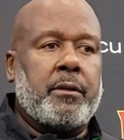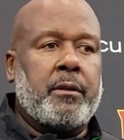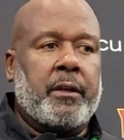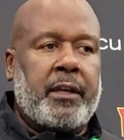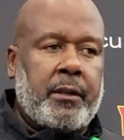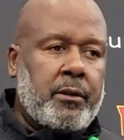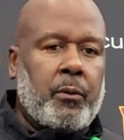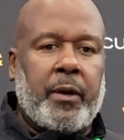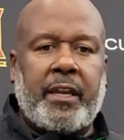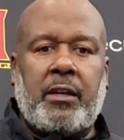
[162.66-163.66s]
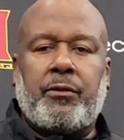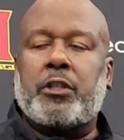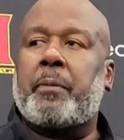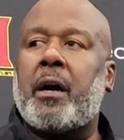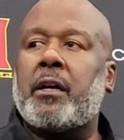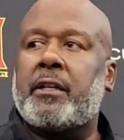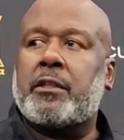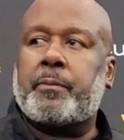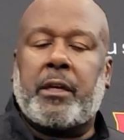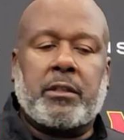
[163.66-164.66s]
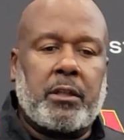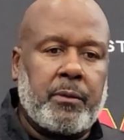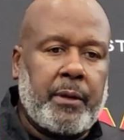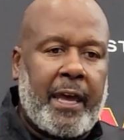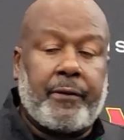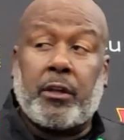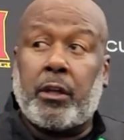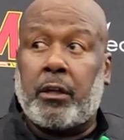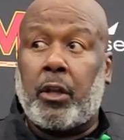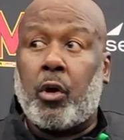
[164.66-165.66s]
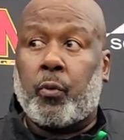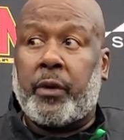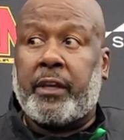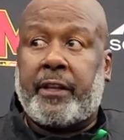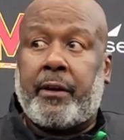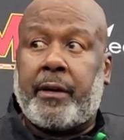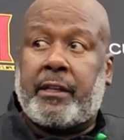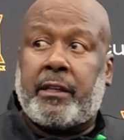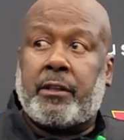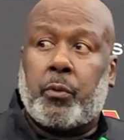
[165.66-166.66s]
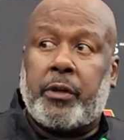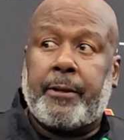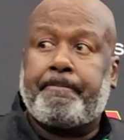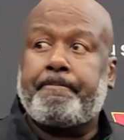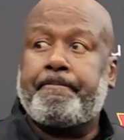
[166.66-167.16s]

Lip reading: Again, the way he responded, especially having a long week there at the end of the week.